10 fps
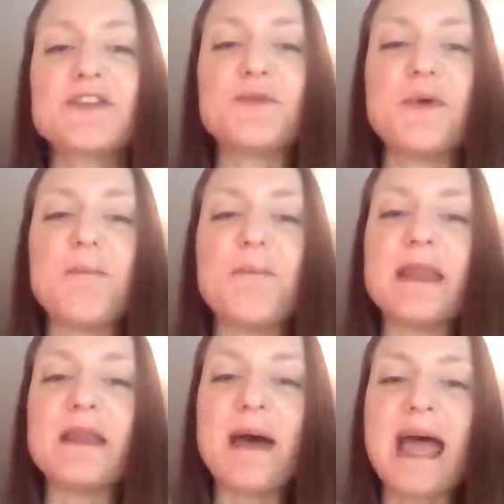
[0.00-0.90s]
to
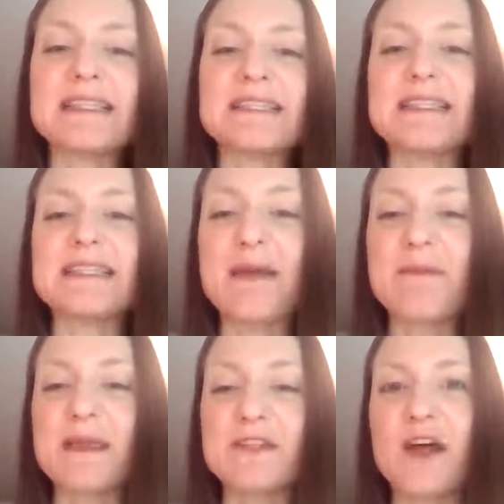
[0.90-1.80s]
minimize the
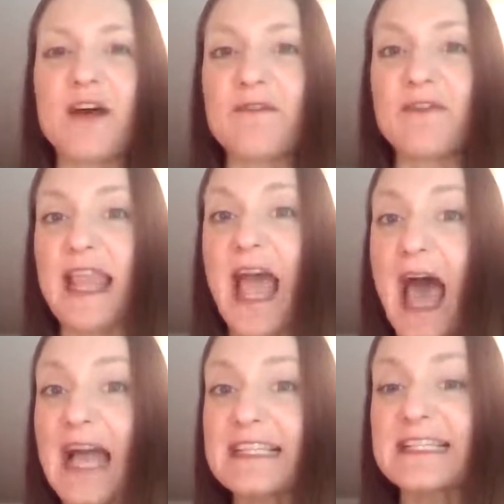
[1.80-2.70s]
damage of the
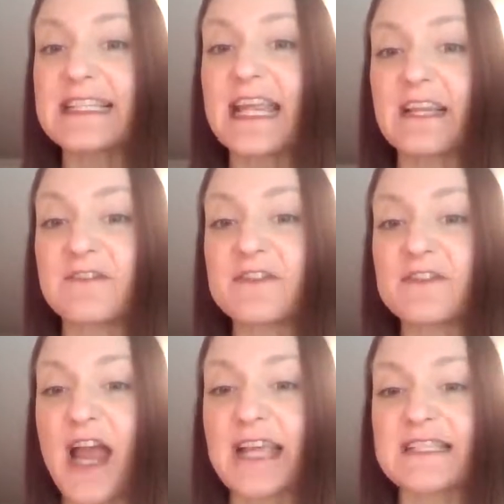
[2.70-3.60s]
oxidative
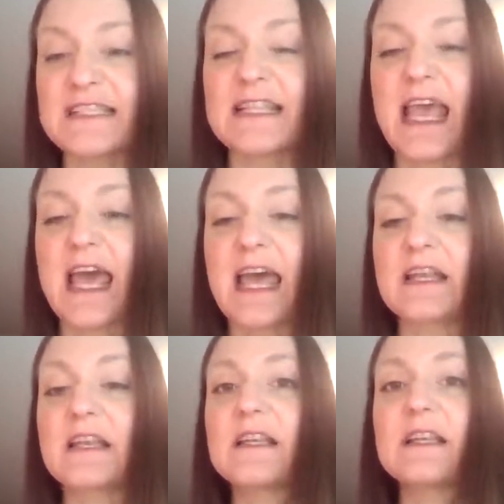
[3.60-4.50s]
stress that